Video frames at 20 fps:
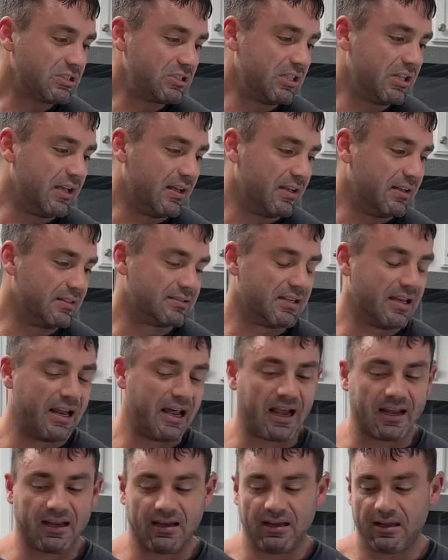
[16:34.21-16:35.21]
is
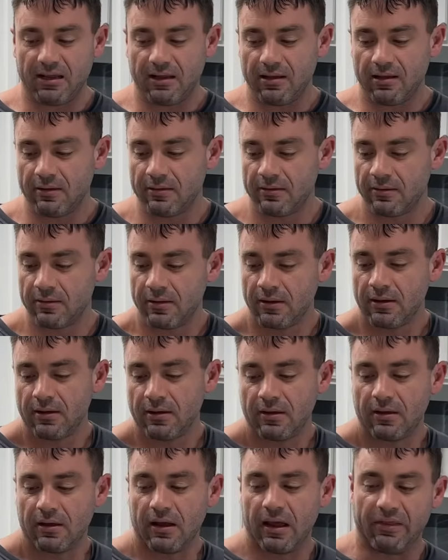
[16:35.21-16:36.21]
90,
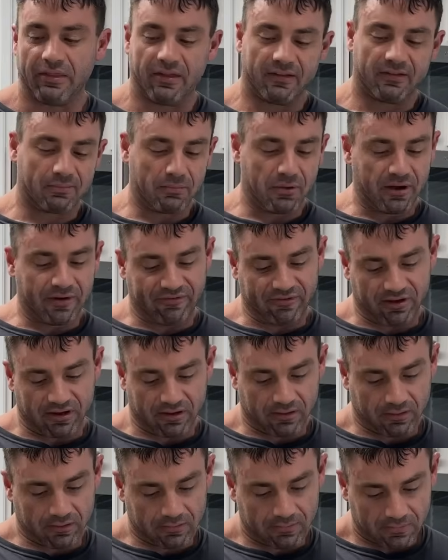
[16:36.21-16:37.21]
and this
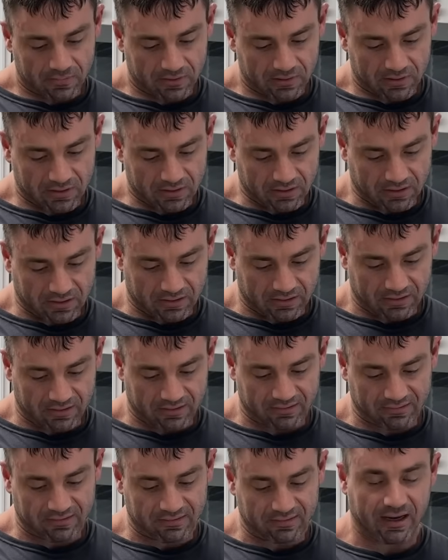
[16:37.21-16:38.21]
muffin
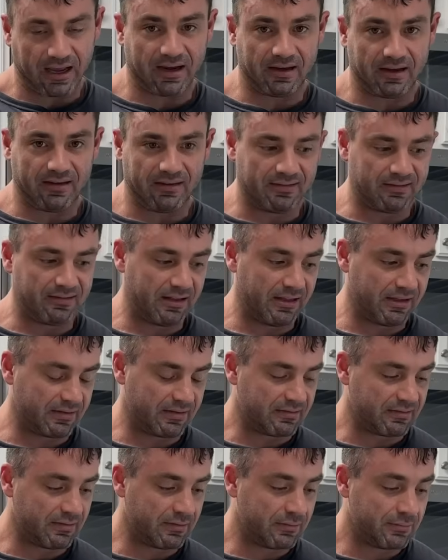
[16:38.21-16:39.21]
is
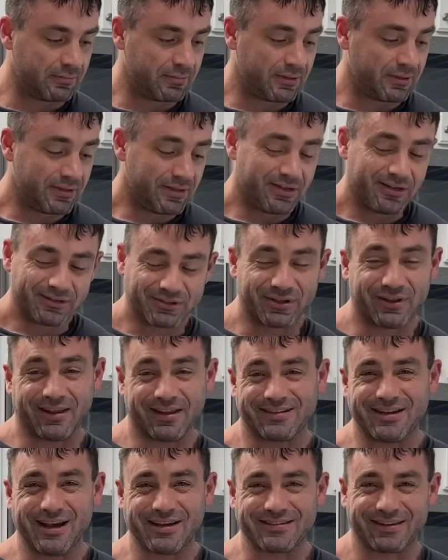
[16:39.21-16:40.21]
96. So that
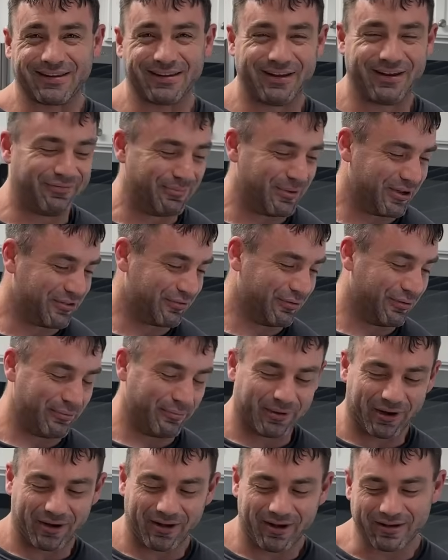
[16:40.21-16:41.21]
doesn't leave much room,
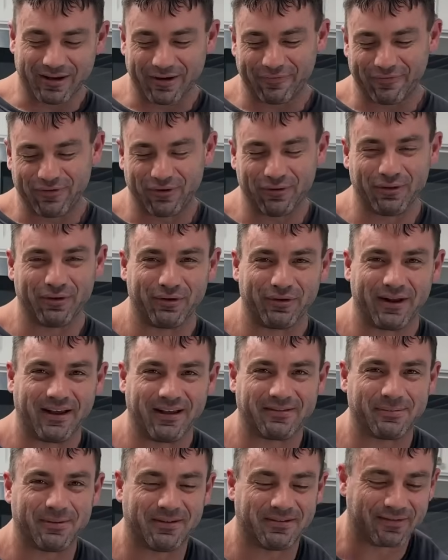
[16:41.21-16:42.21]
but I'll get a few little
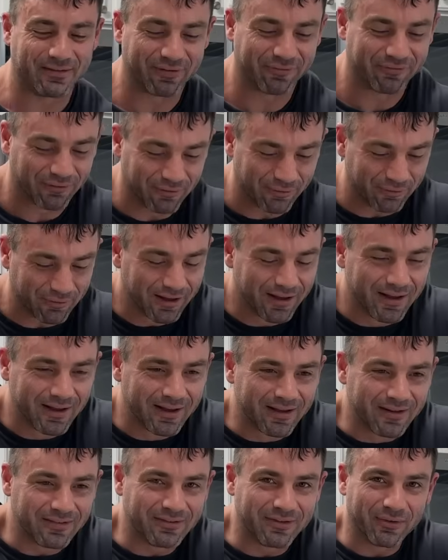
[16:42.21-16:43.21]
nice pieces of fruit
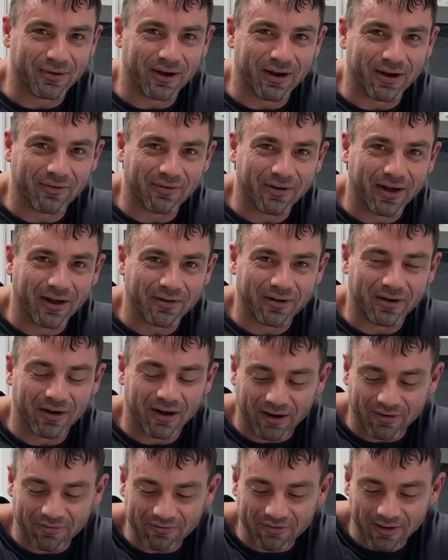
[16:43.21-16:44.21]
to round it
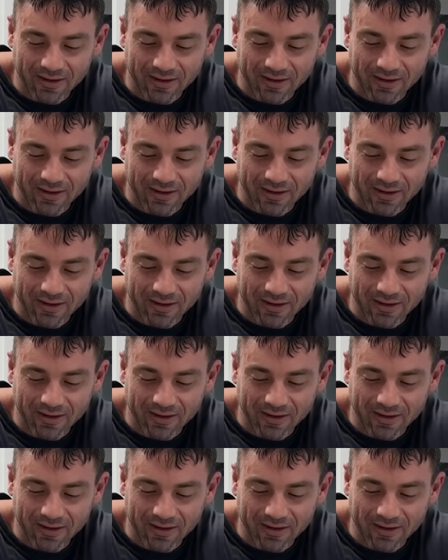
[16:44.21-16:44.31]
off.